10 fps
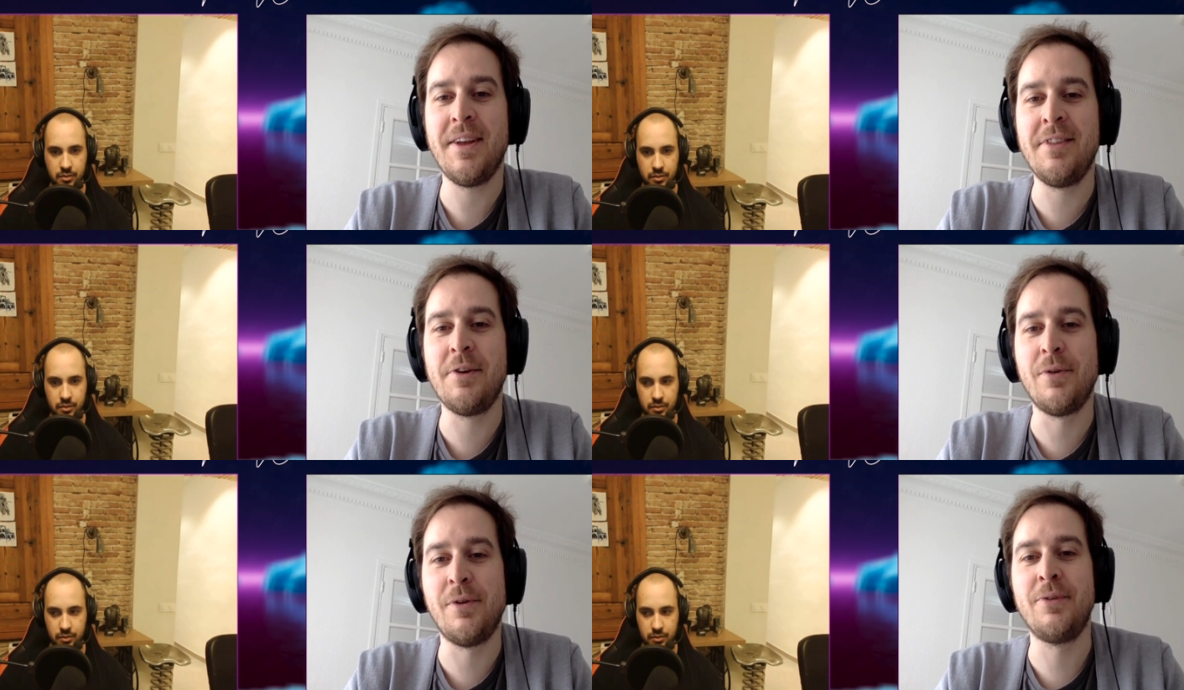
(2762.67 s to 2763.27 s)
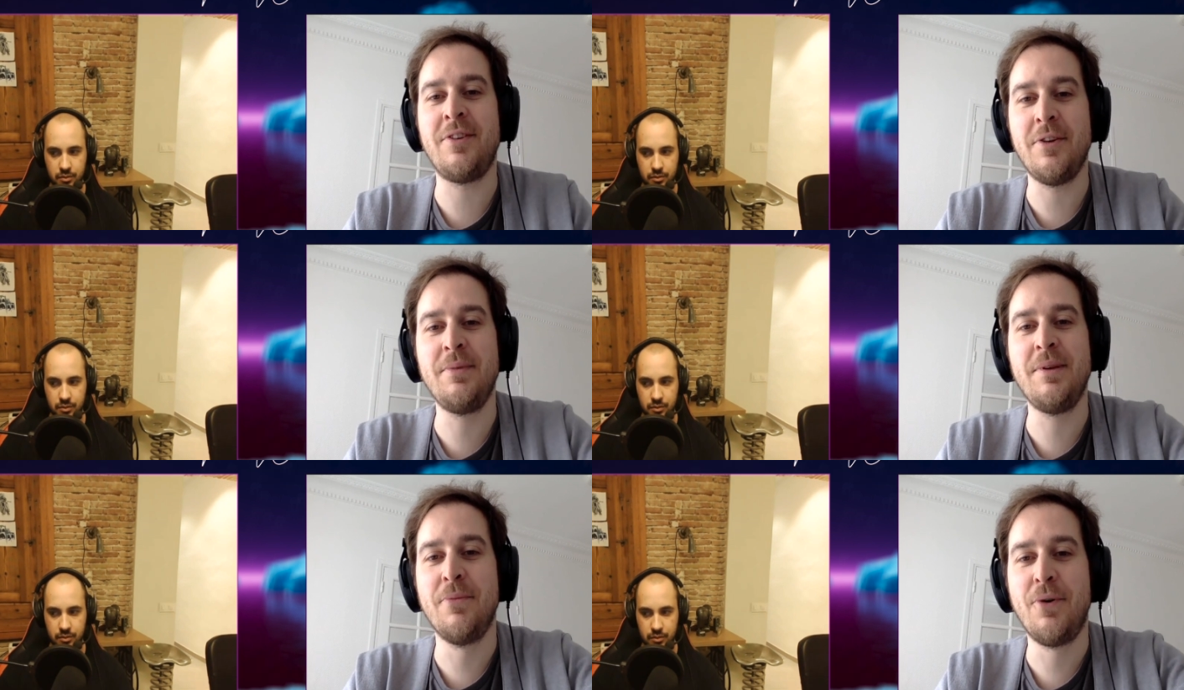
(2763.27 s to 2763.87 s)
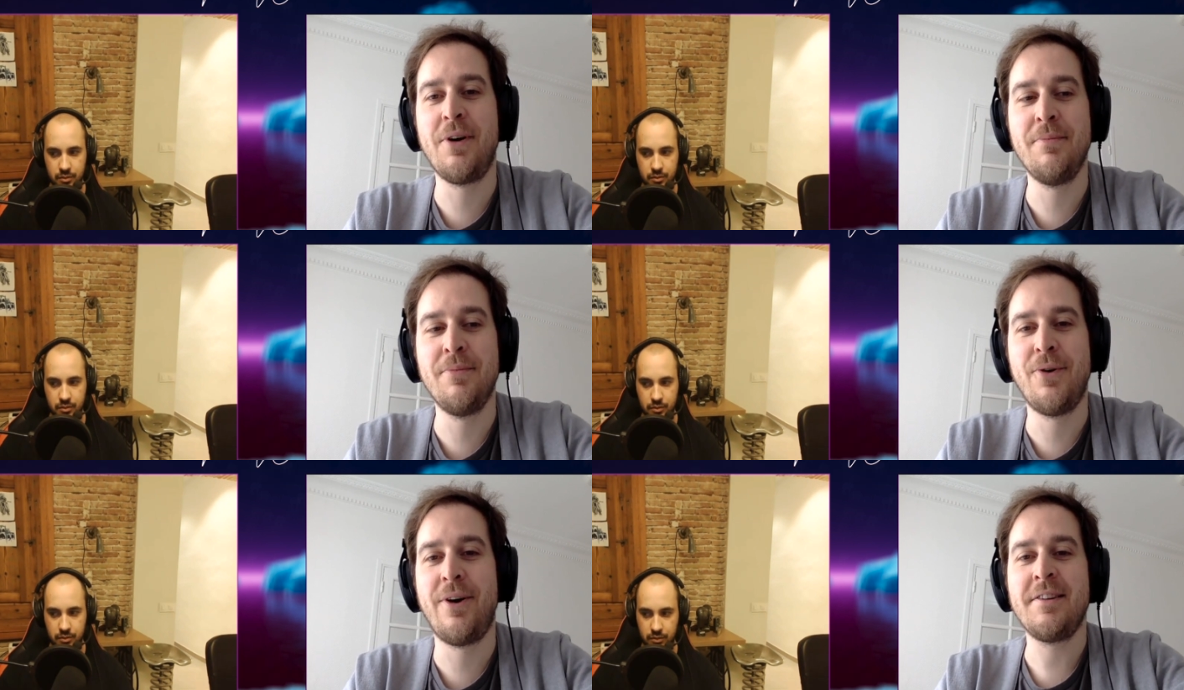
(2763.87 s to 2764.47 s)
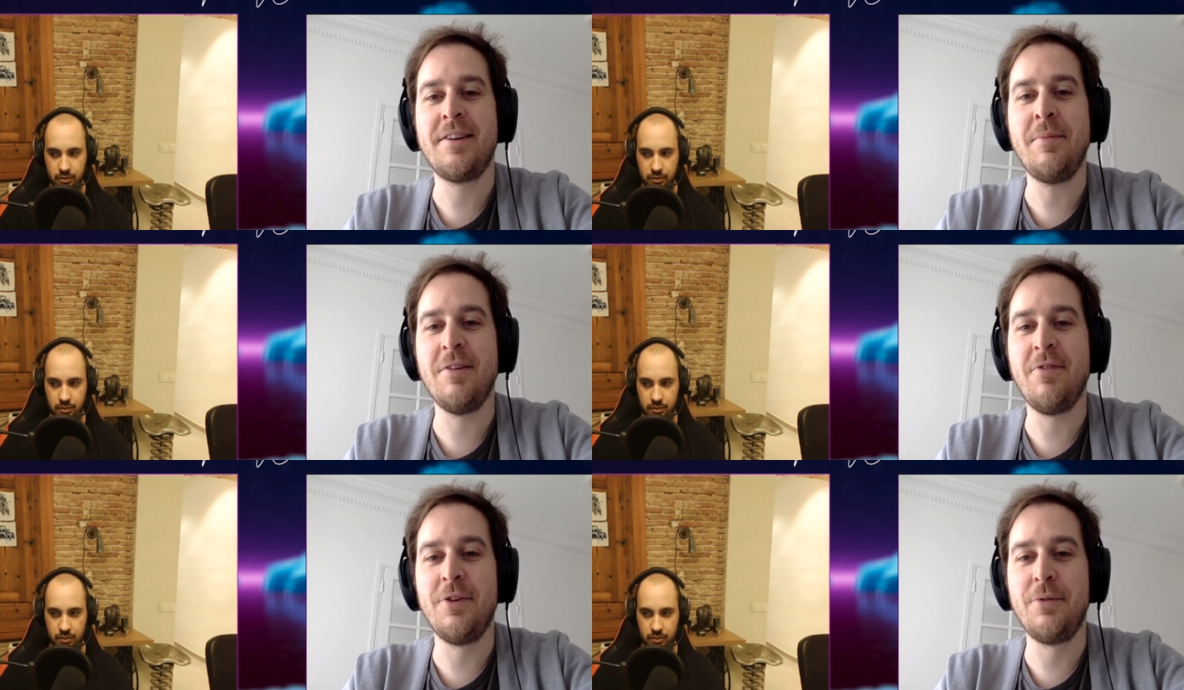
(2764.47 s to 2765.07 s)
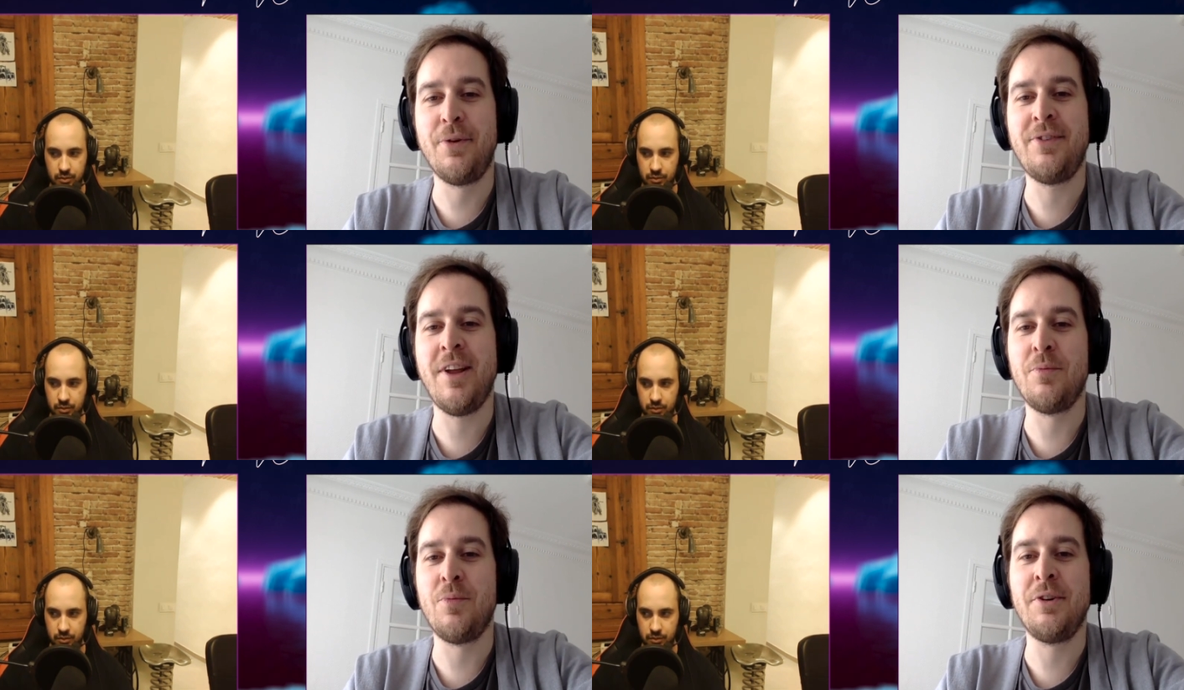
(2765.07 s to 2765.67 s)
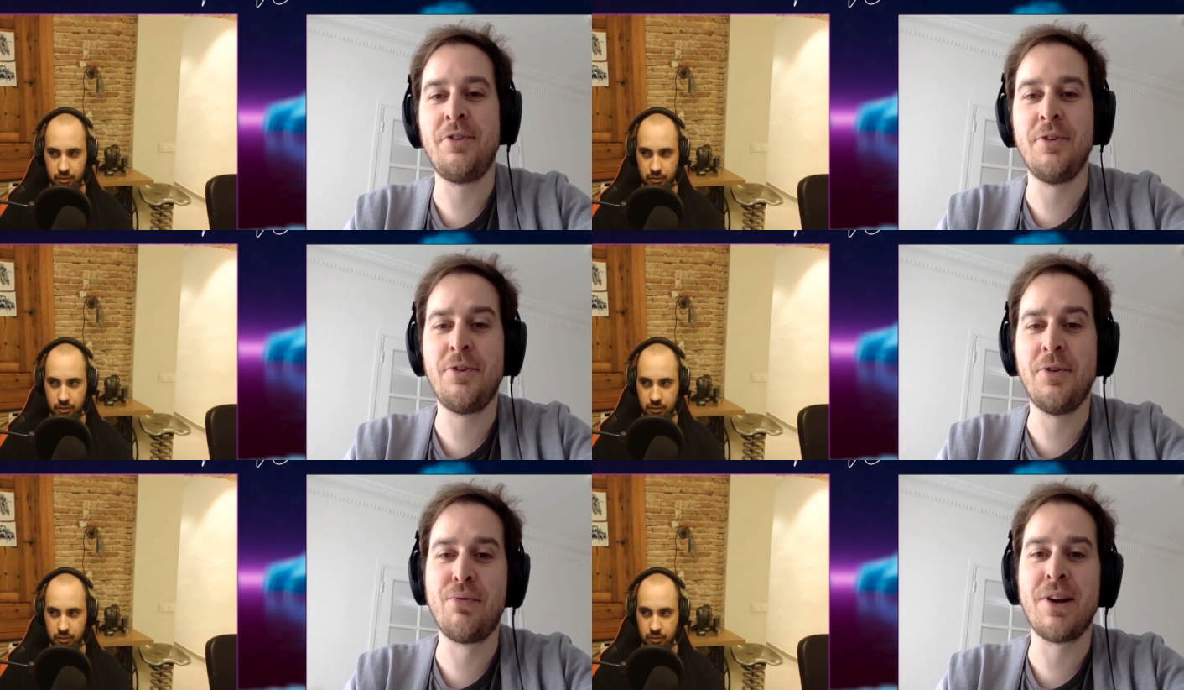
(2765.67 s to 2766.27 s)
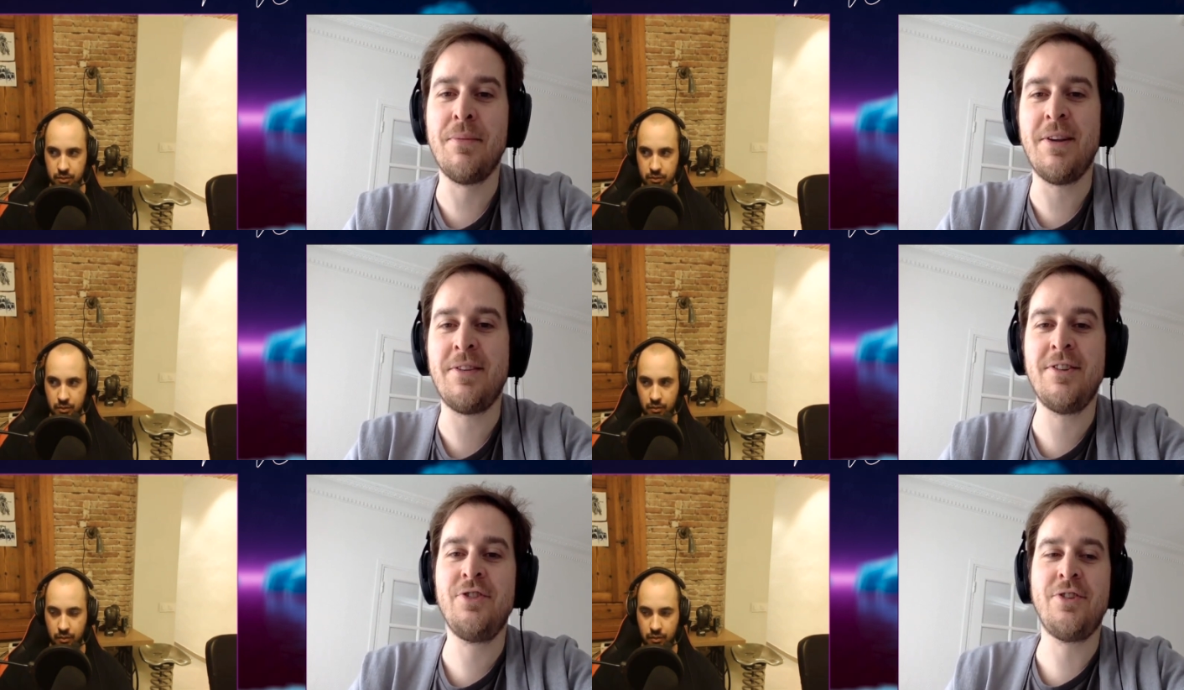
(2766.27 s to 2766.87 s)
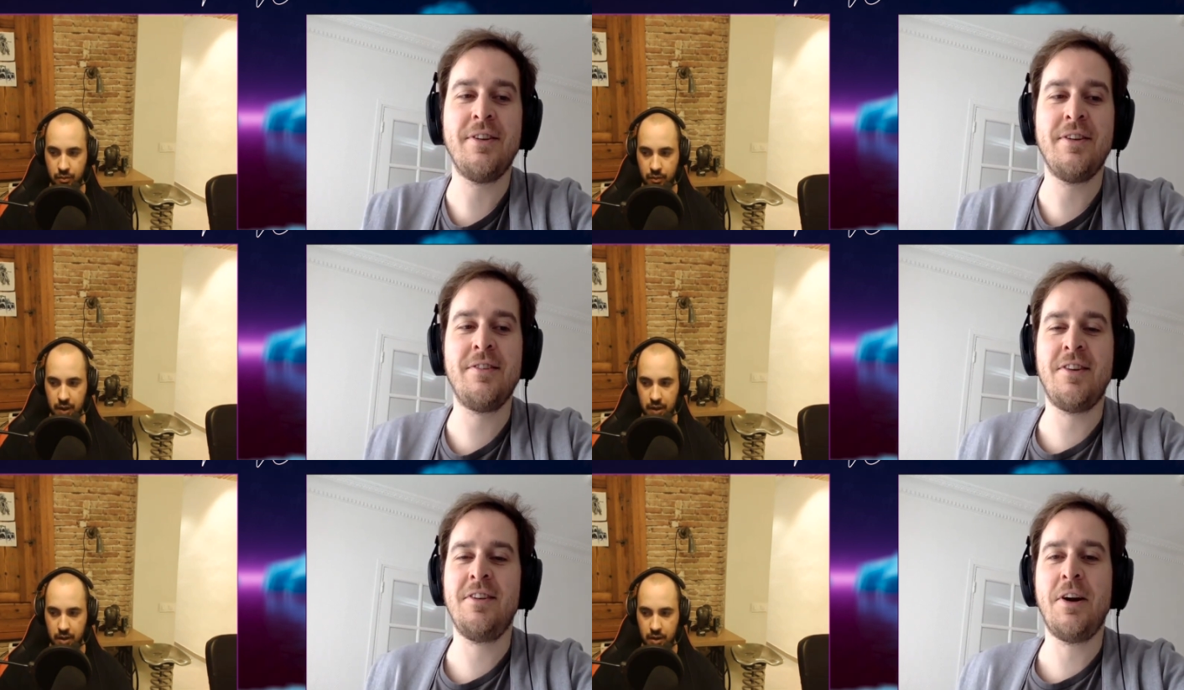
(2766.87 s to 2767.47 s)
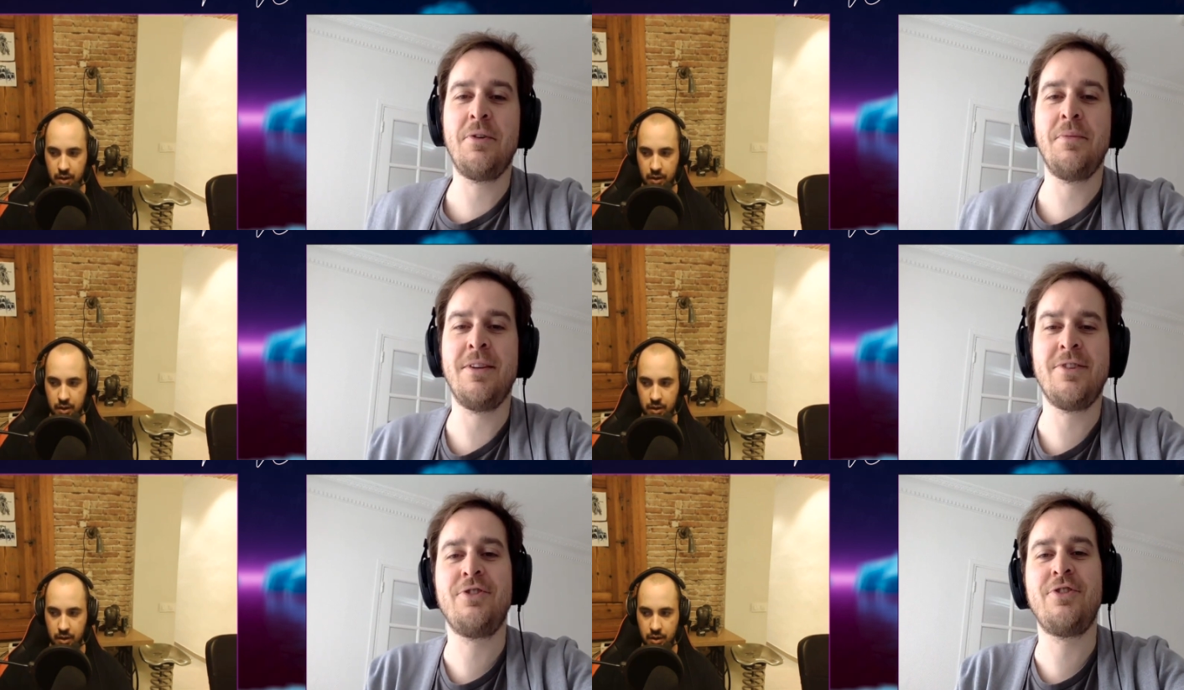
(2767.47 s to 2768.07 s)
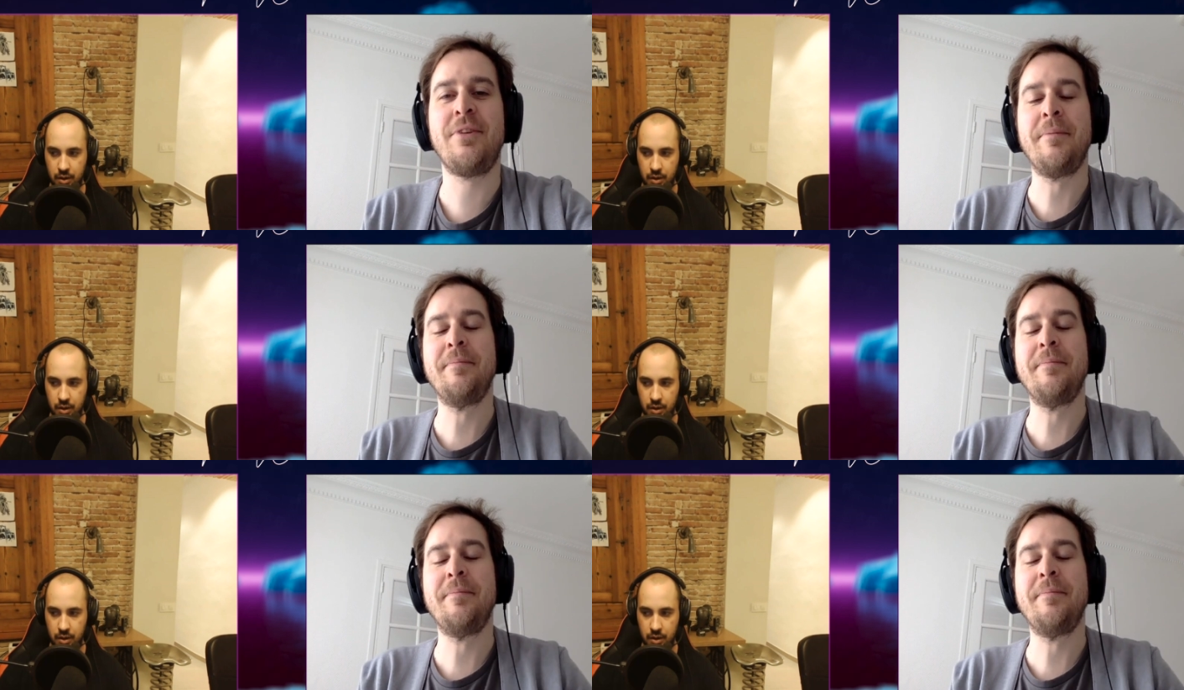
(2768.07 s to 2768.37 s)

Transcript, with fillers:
Speaker 1: and there will still be more and more game developers that want to, to bring a message and send out a message